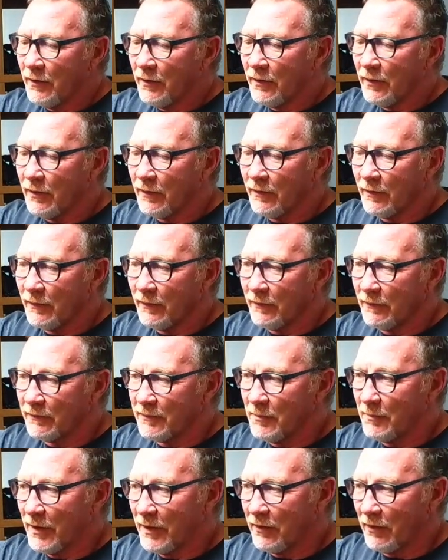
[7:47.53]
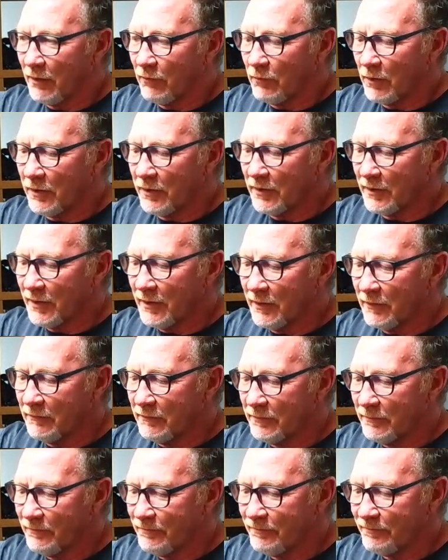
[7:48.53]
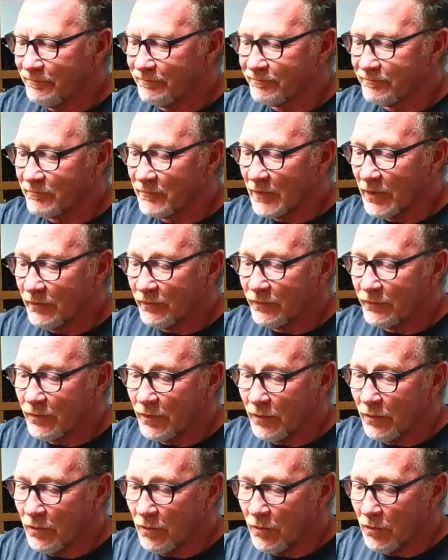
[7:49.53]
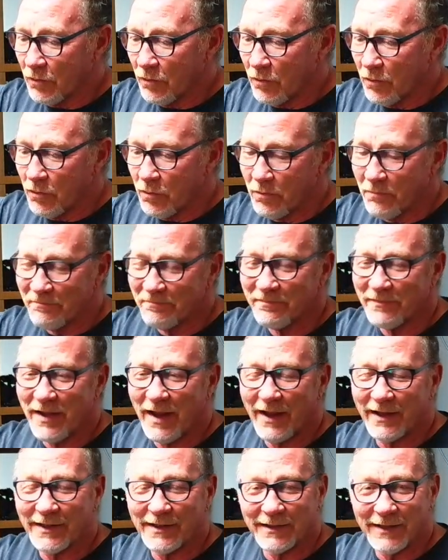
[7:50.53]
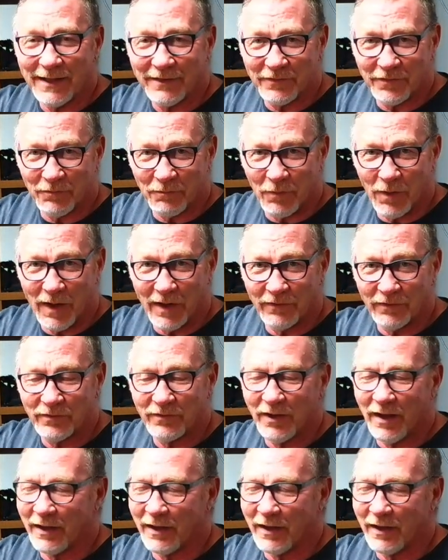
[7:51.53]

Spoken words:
depending on where you live. So I could get some rest.